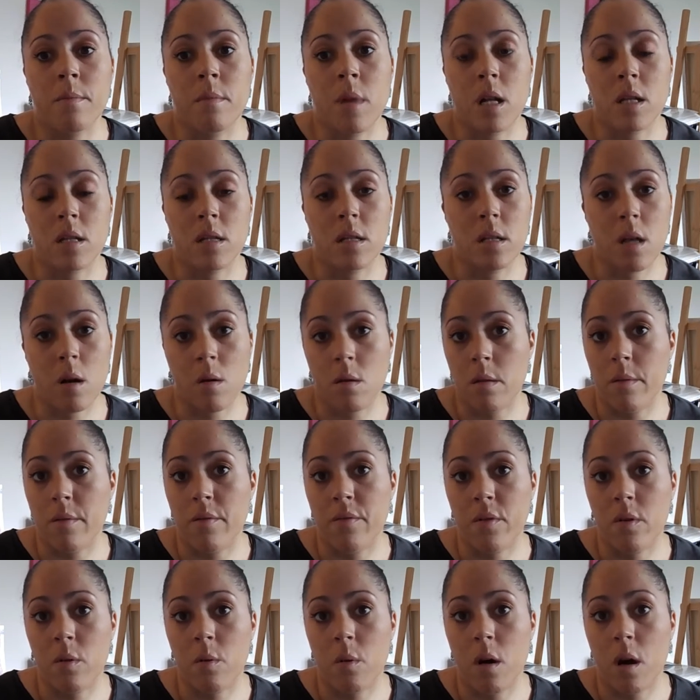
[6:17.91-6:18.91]
and sell them
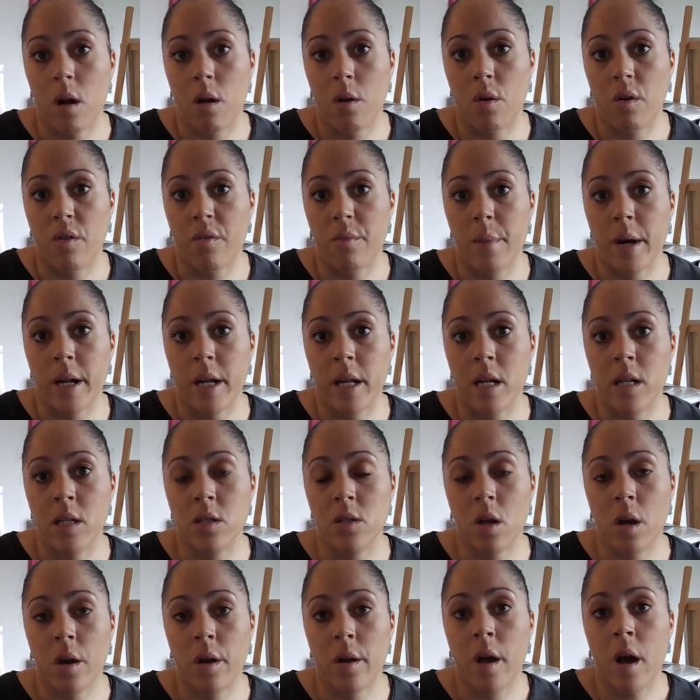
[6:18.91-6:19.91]
for quite a lot of money.
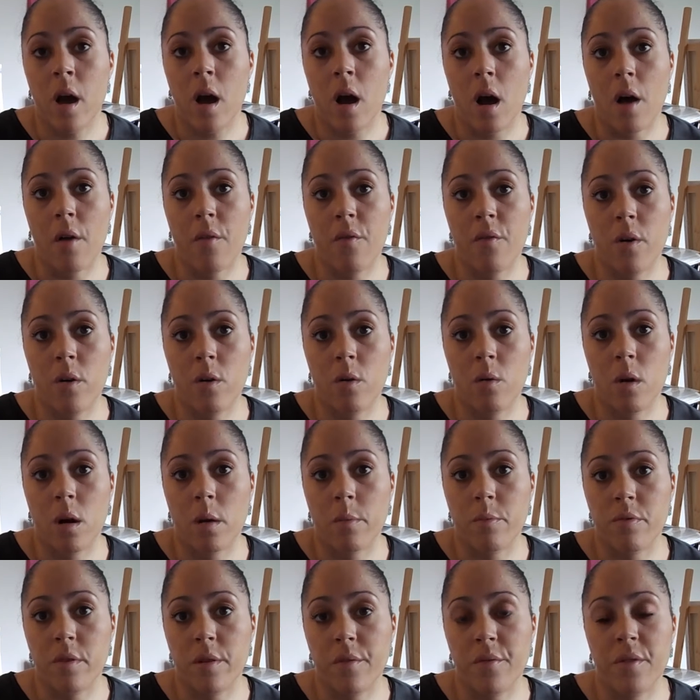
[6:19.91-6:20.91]
So I felt
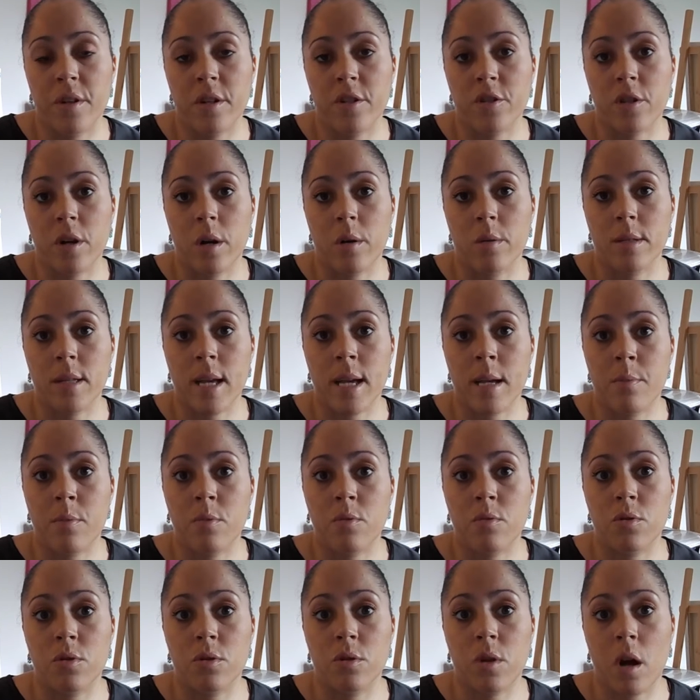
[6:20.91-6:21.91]
quite privileged that I was
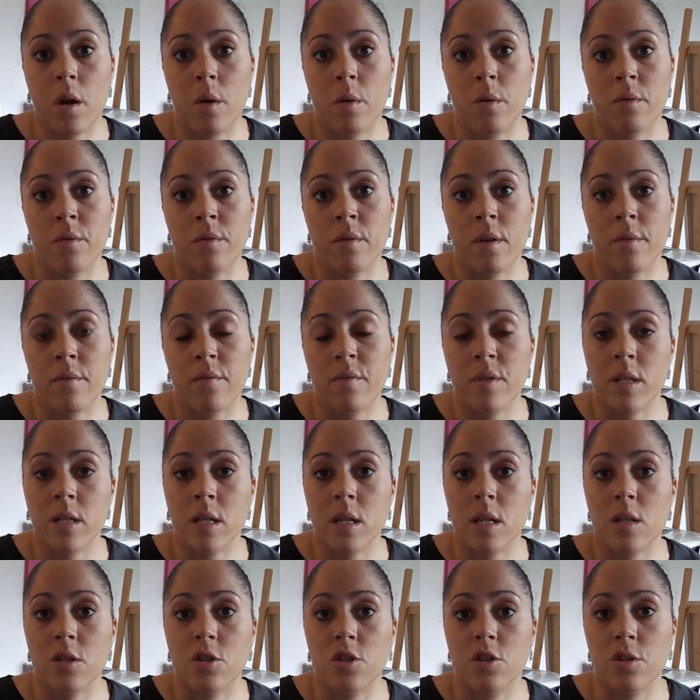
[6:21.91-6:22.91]
able to go and
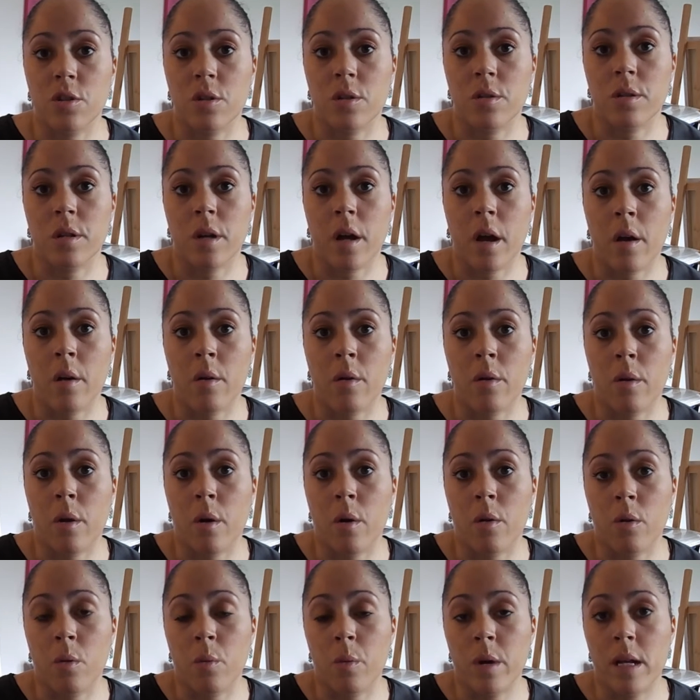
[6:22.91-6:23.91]
visit his studio
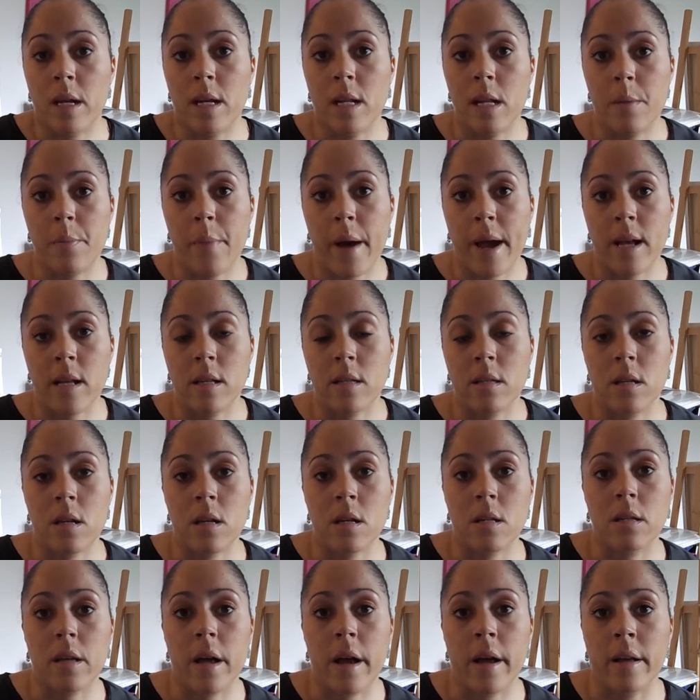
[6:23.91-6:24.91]
on a weekly
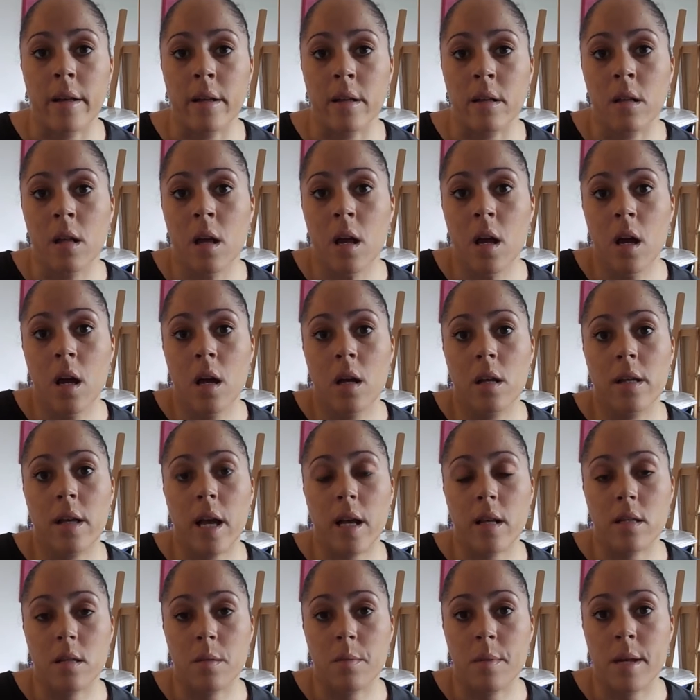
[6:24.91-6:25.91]
basis and
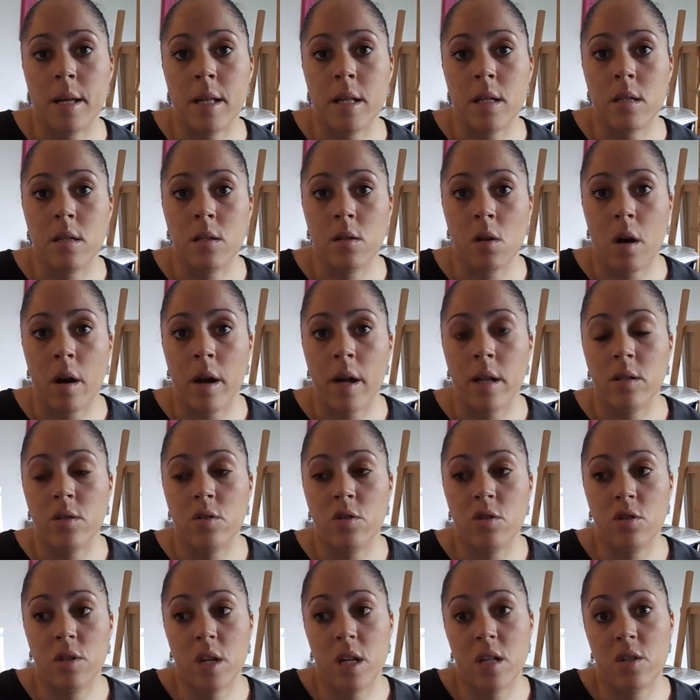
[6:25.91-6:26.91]
get some insight.
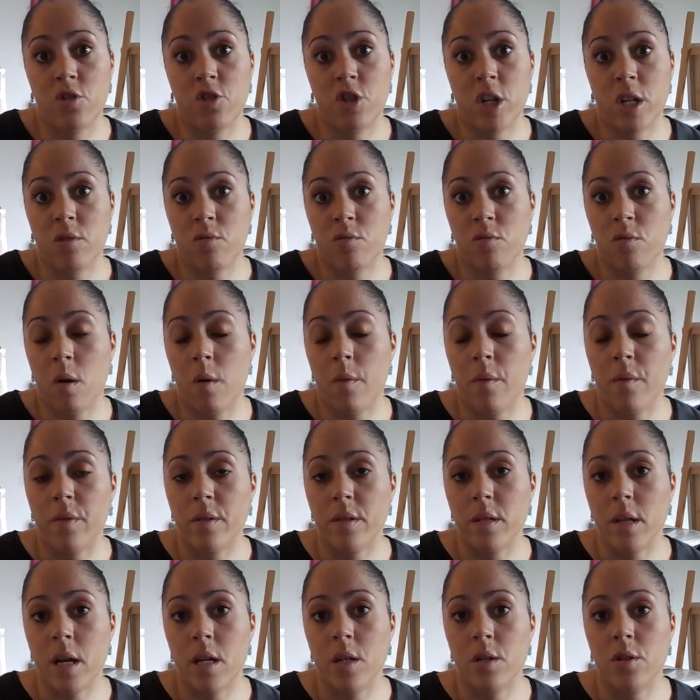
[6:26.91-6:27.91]
Just his general
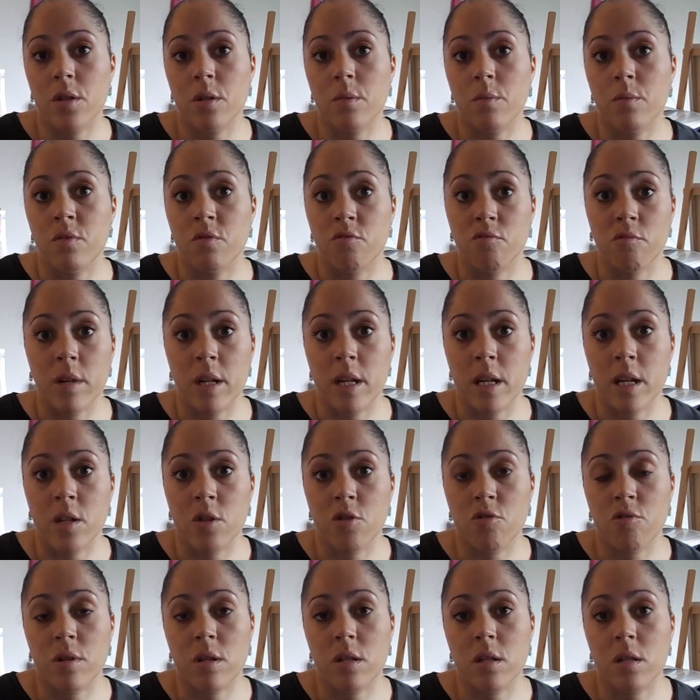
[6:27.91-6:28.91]
conversation was really
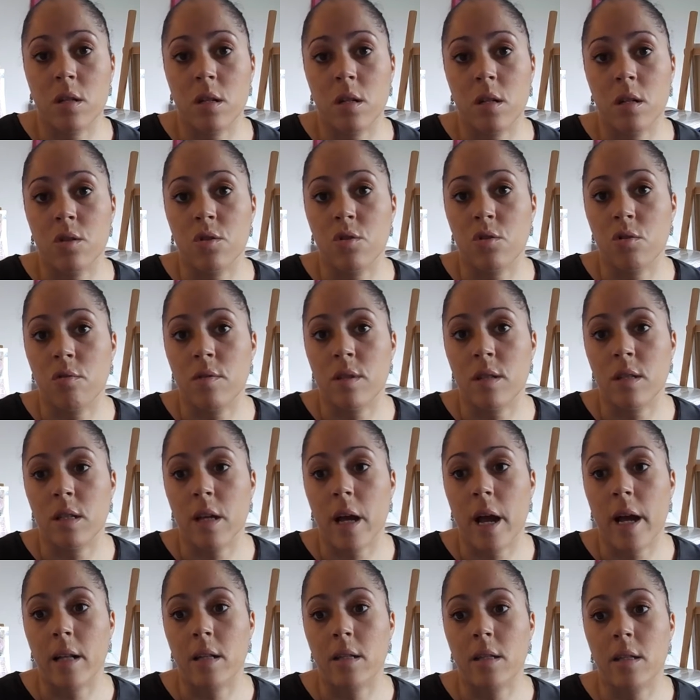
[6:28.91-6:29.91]
interesting, the stories he
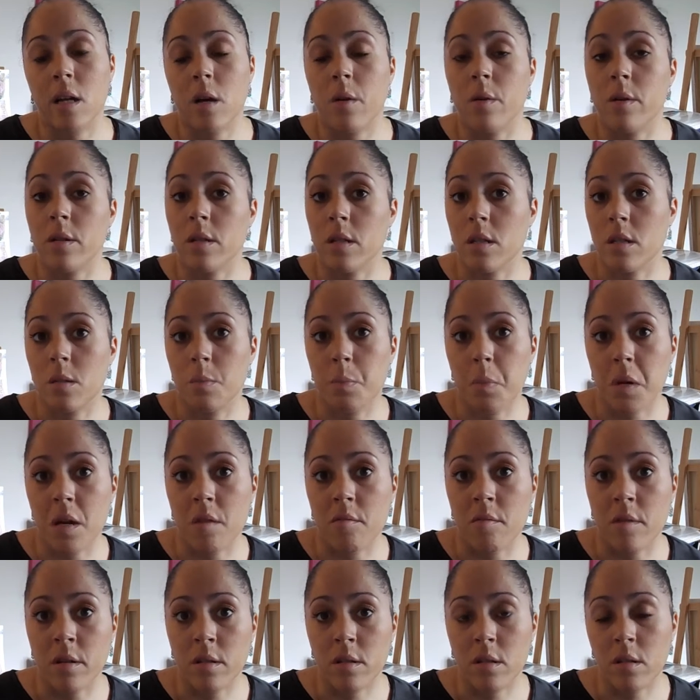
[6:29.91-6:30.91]
had to tell, his
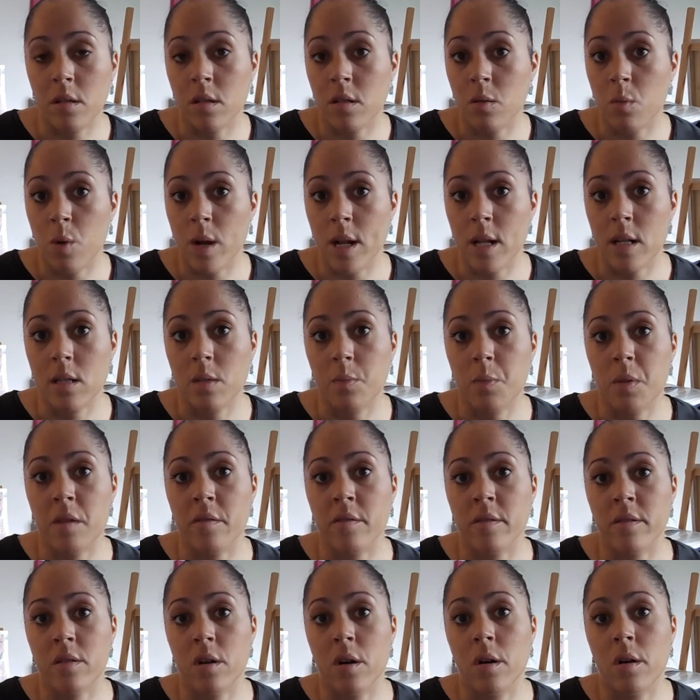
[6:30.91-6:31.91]
experience, because he's a
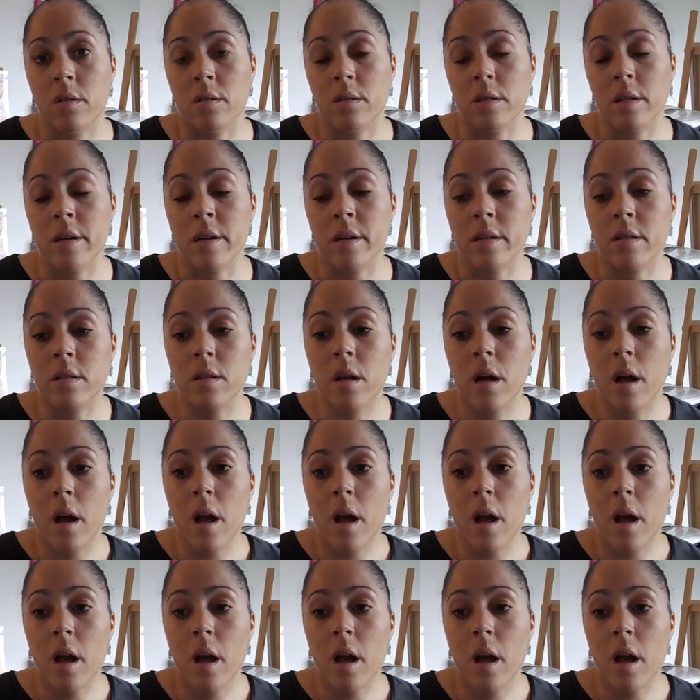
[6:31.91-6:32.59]
well-experienced artist,